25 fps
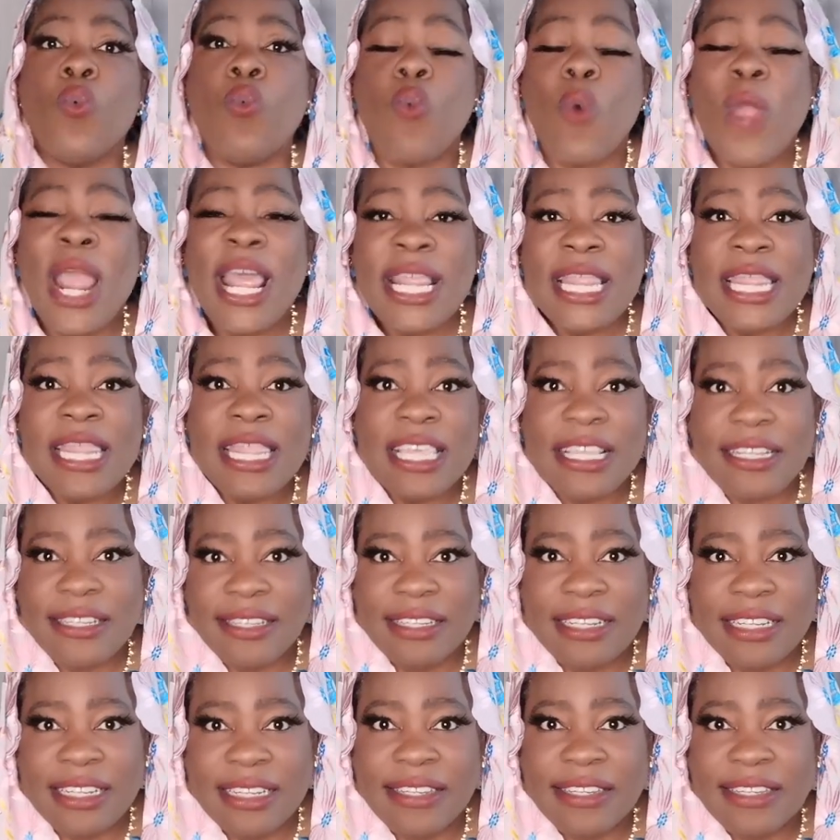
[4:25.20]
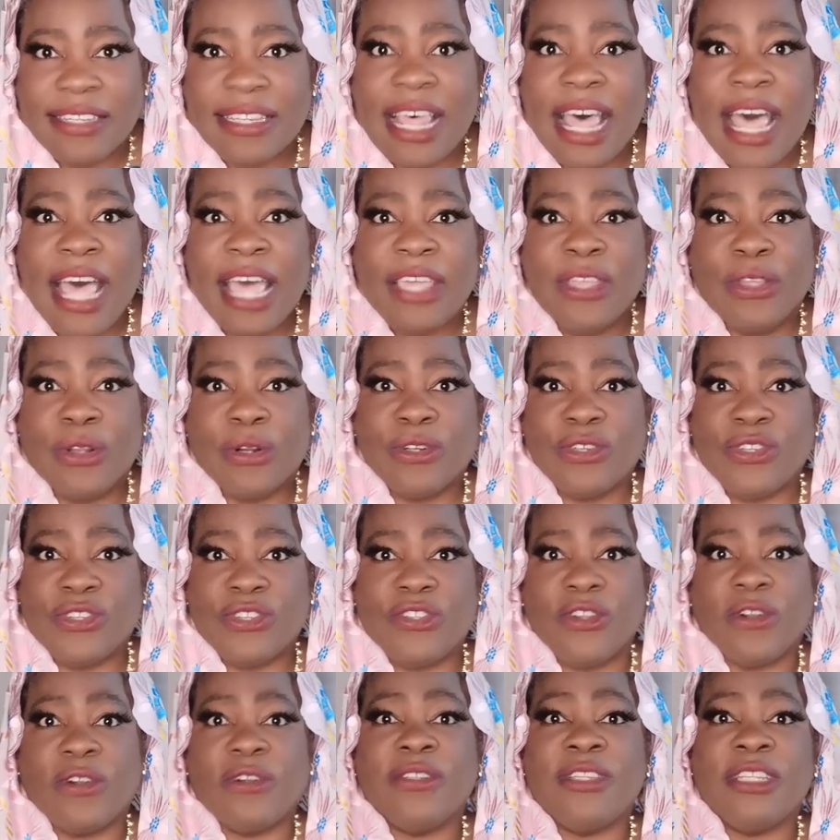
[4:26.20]
When this desire
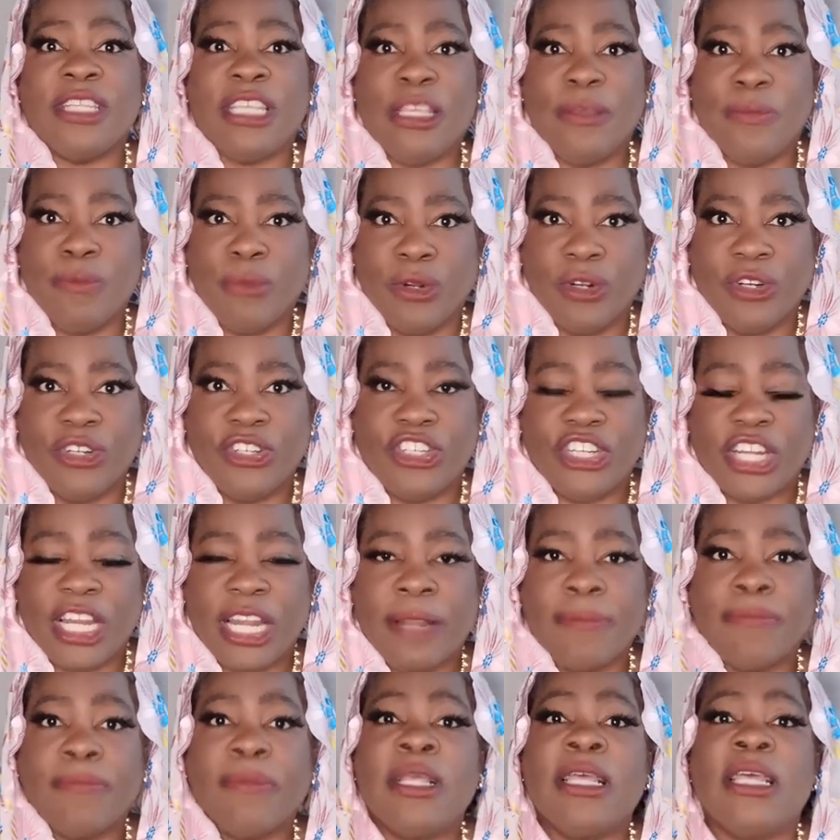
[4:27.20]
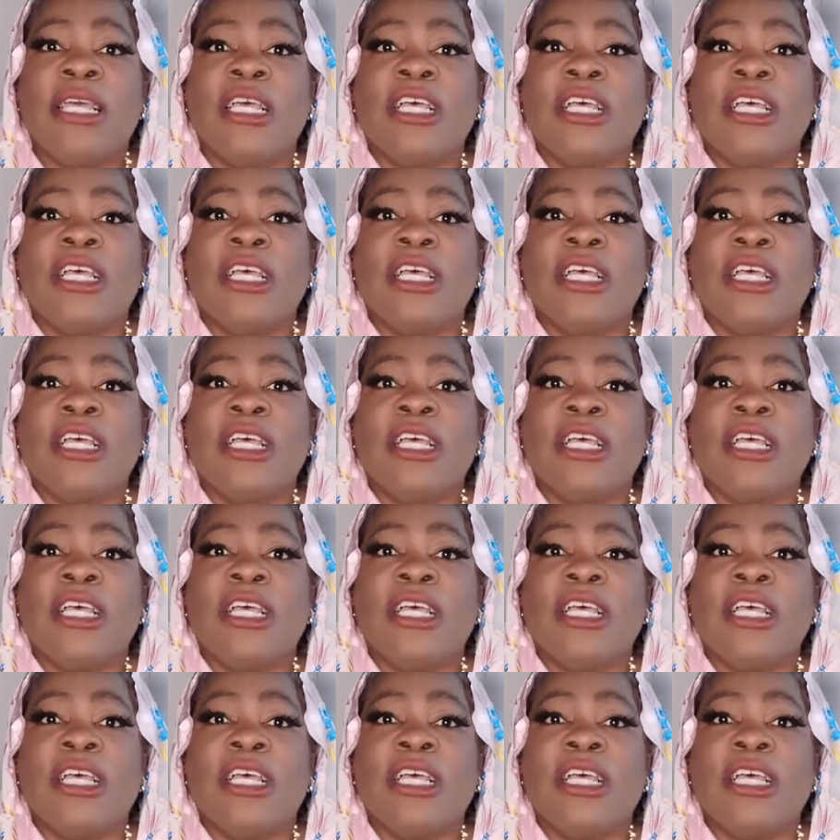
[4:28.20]
starts emerging,